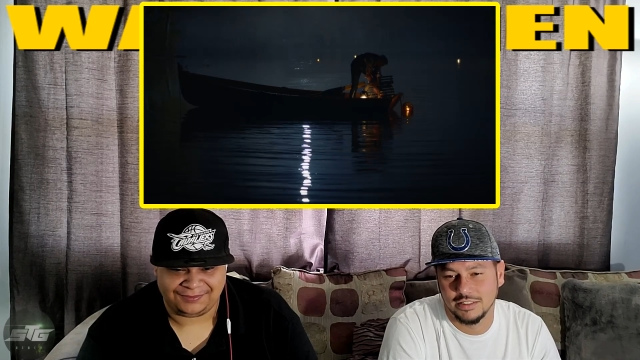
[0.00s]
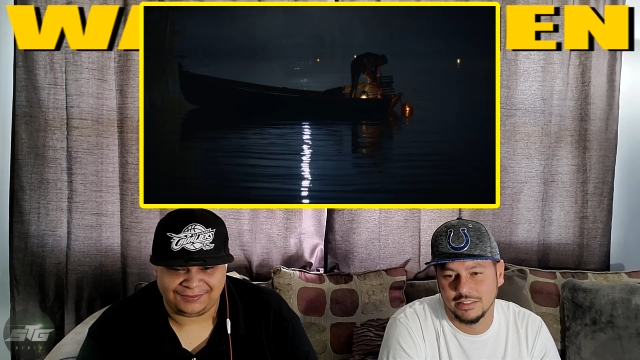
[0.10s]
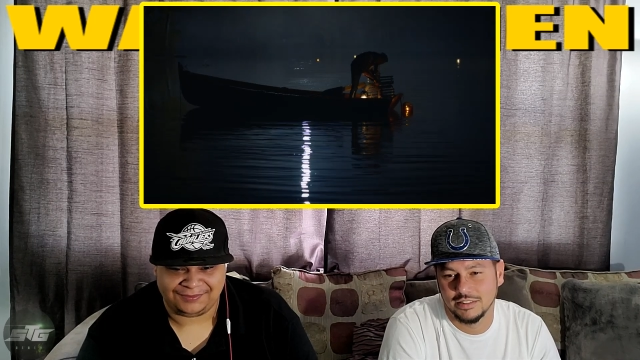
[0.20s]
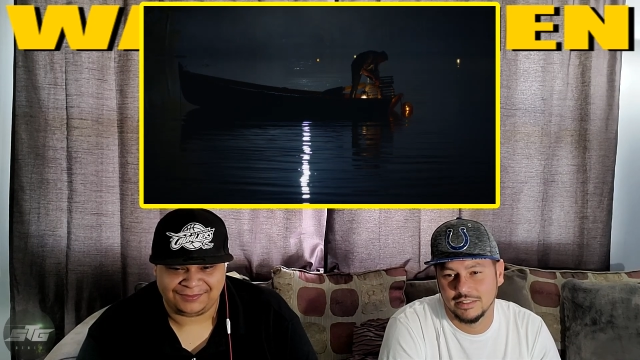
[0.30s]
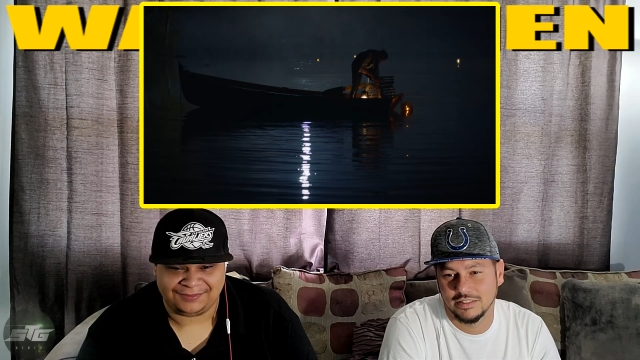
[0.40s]

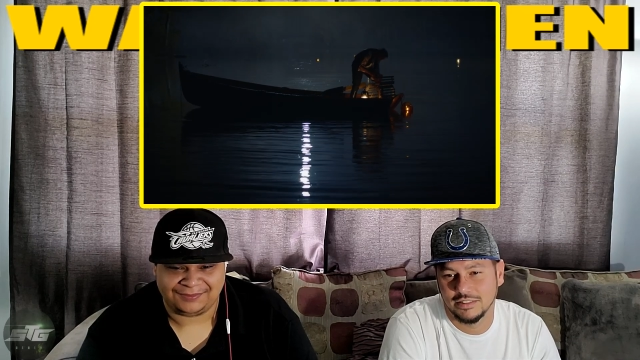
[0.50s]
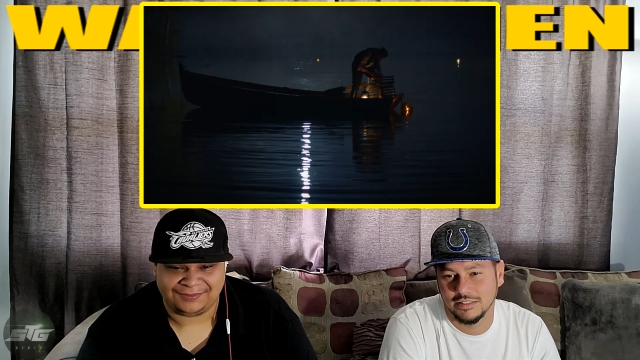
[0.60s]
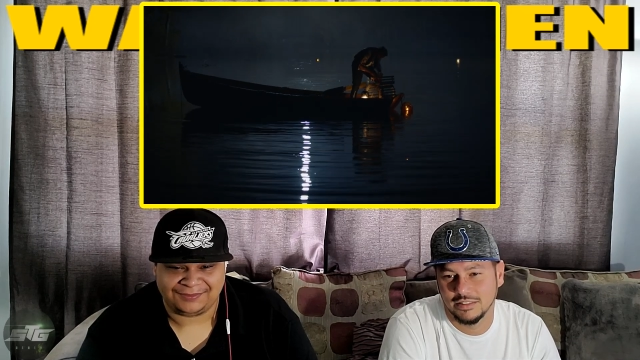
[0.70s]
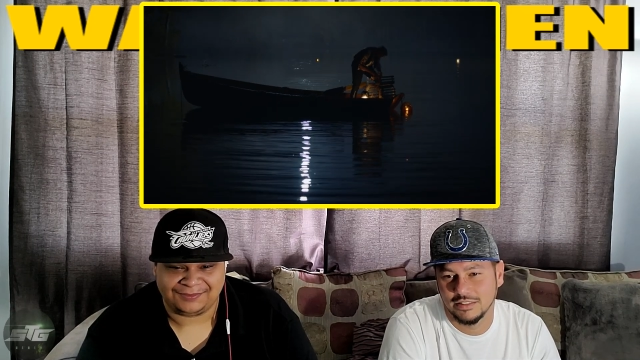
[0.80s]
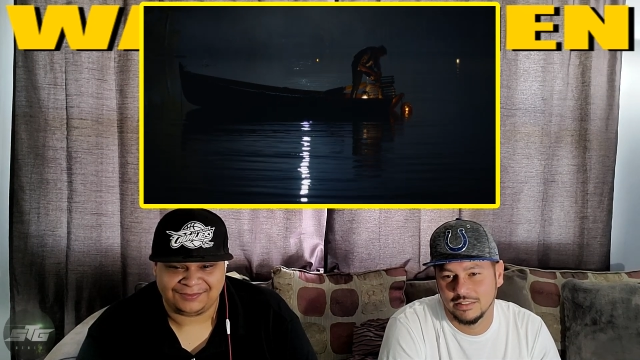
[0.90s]

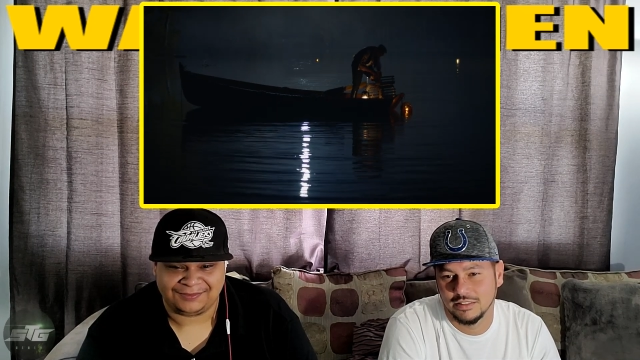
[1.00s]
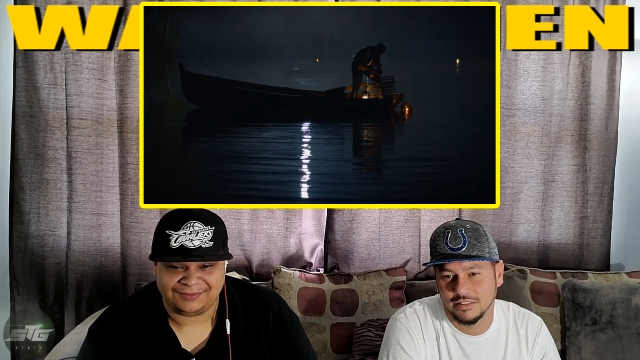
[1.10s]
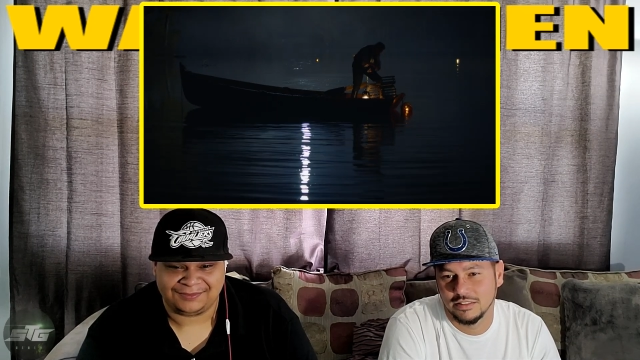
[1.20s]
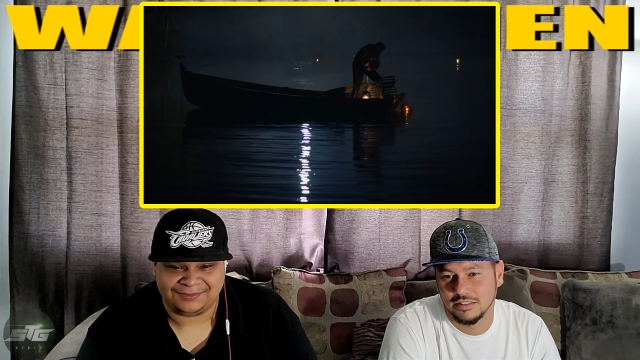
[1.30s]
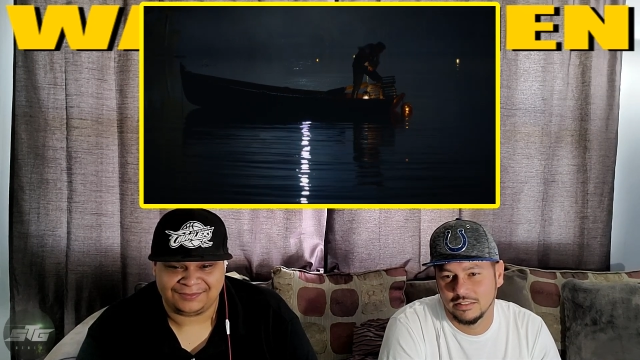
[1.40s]

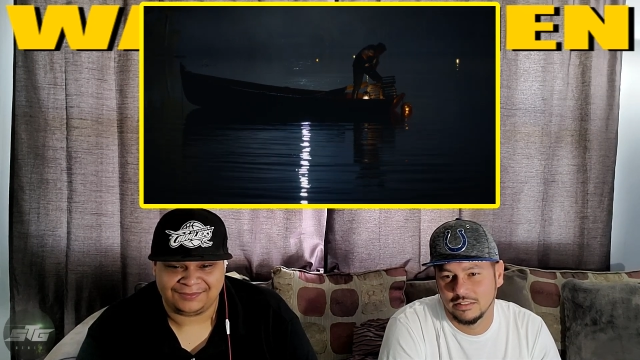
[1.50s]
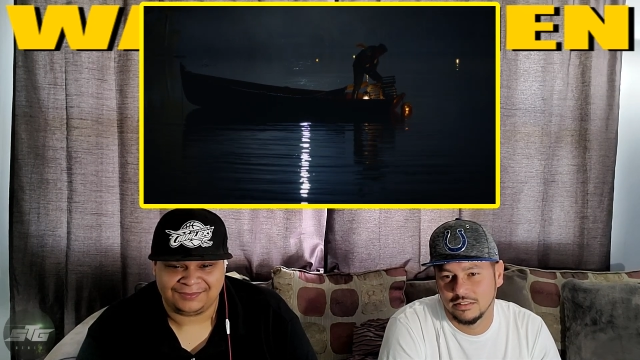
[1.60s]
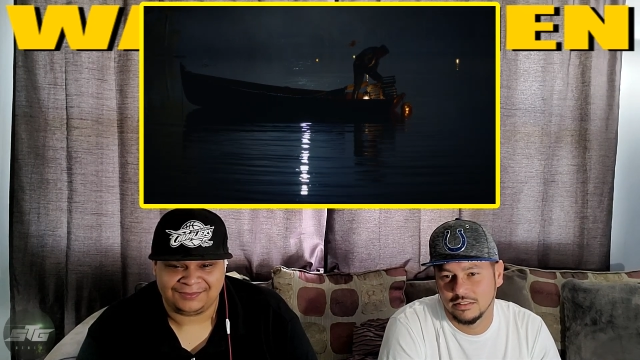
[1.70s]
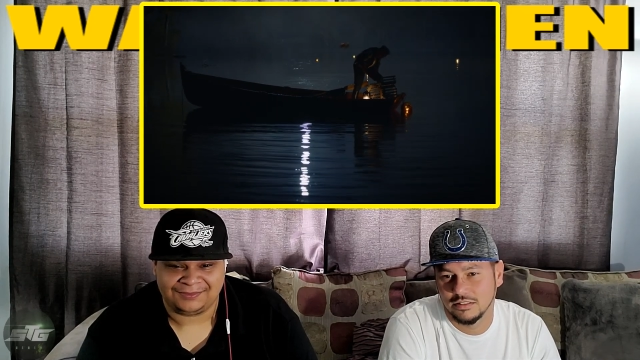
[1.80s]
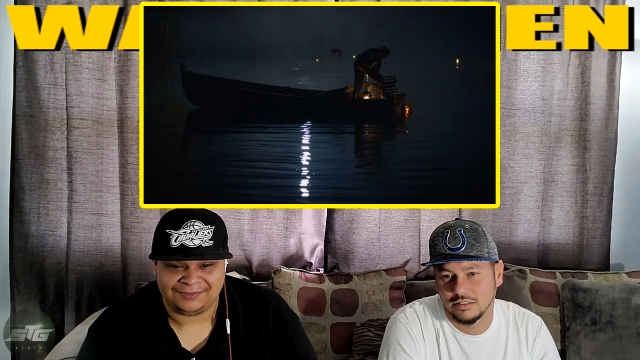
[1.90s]

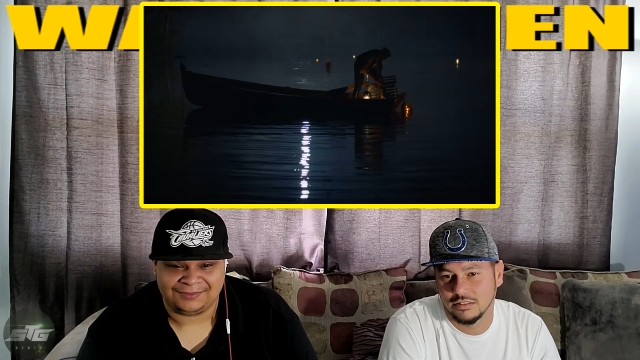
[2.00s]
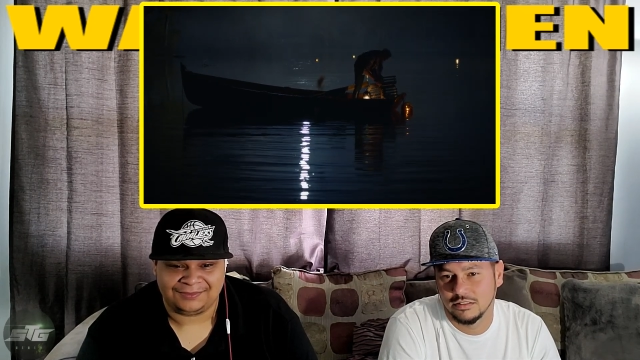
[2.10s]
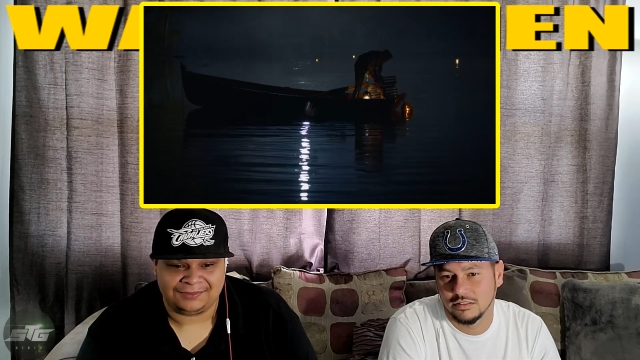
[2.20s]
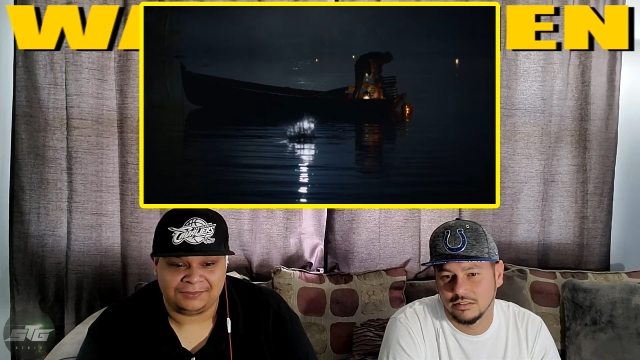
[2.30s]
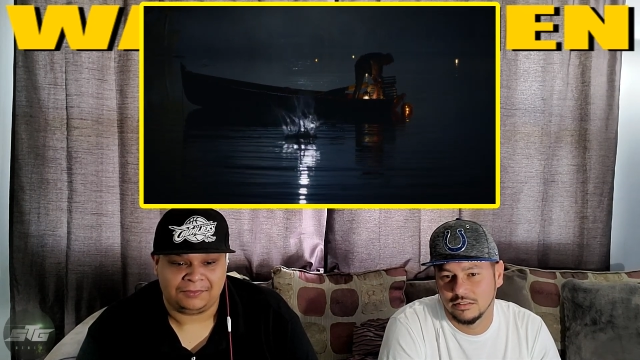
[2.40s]

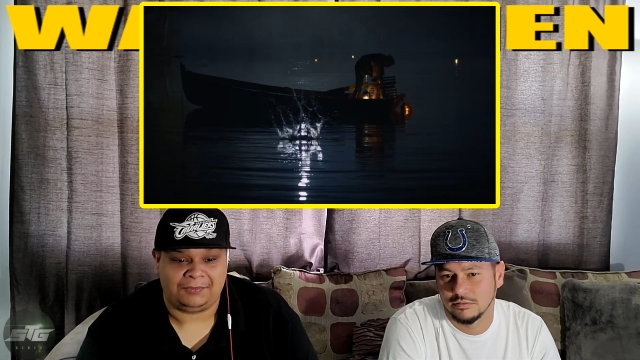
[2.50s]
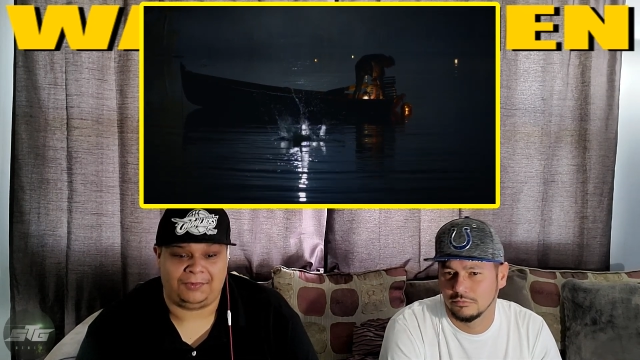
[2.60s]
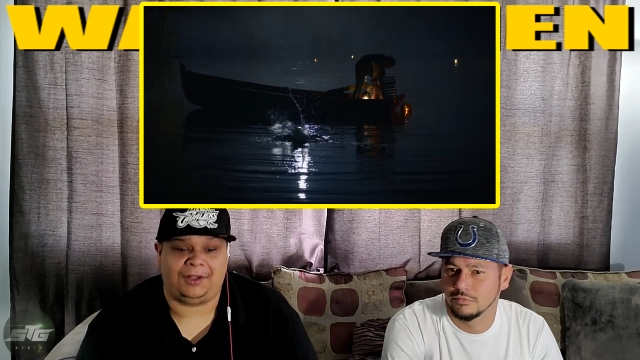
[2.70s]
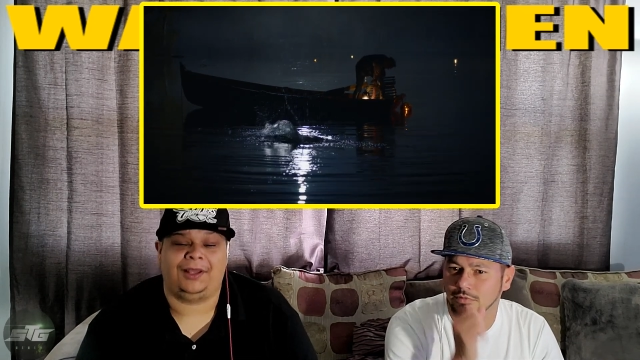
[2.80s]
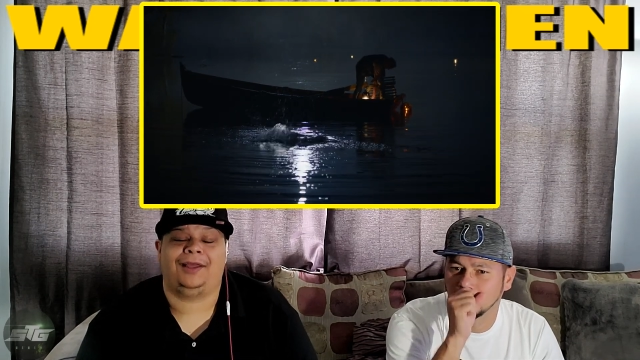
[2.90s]
Nobody speaks.